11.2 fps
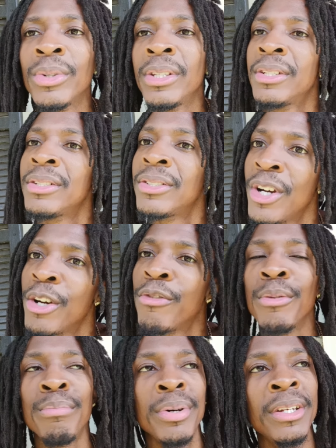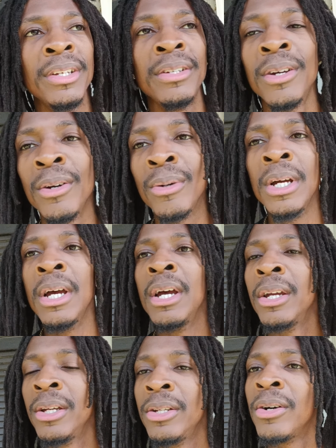deserve it, but you know,
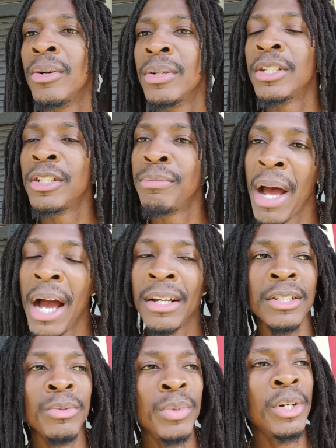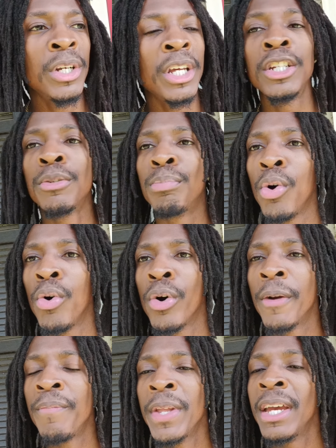you know, this is boxing. We're going to explore
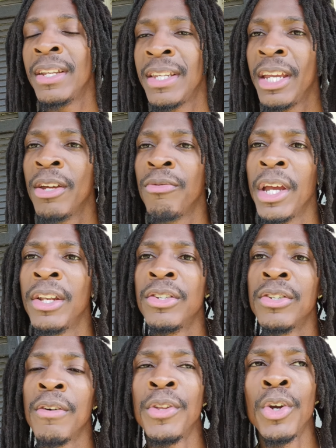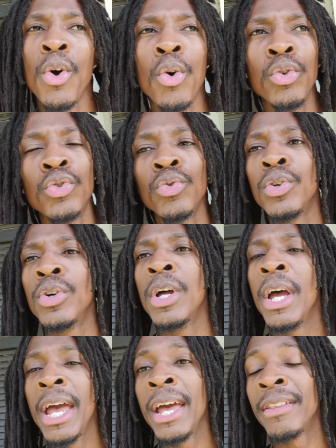and take advantage of the cultural,
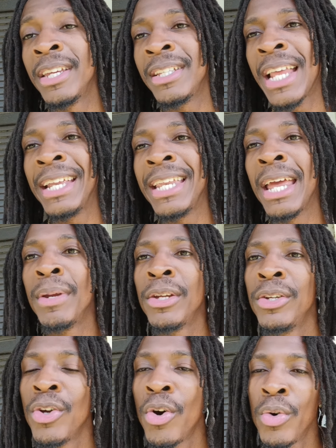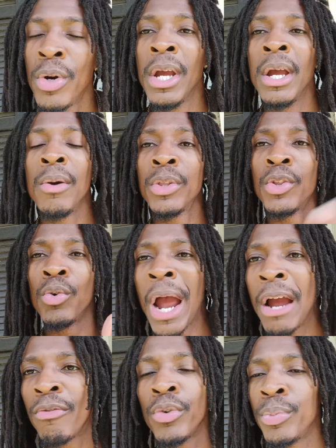ethnic dynamic, you know, with the
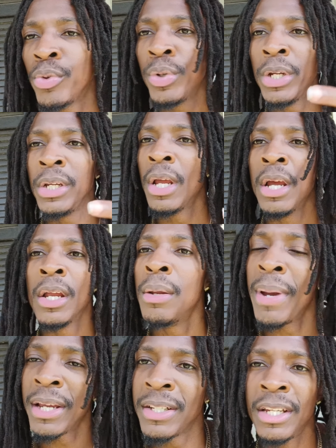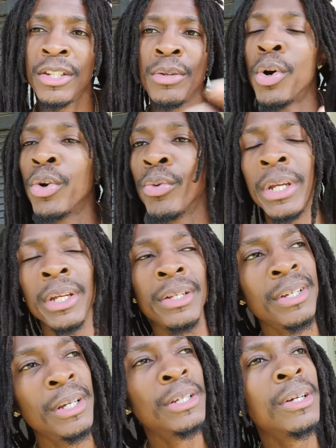rivalry between the Mexicans and Puerto
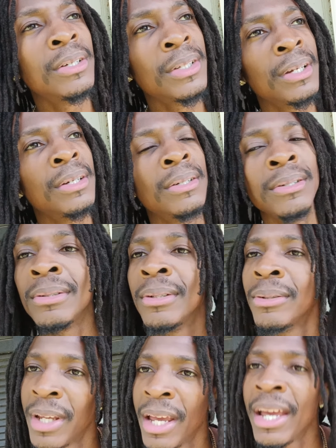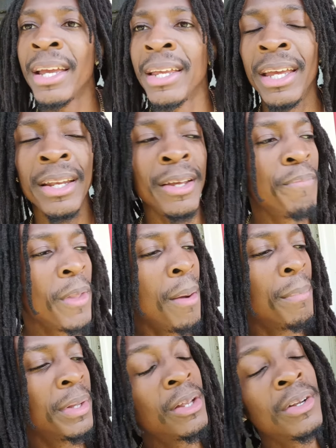Ricans. So I was like, oh, okay, I get it.
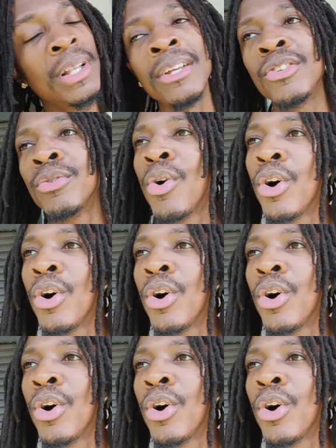But then I like Jermall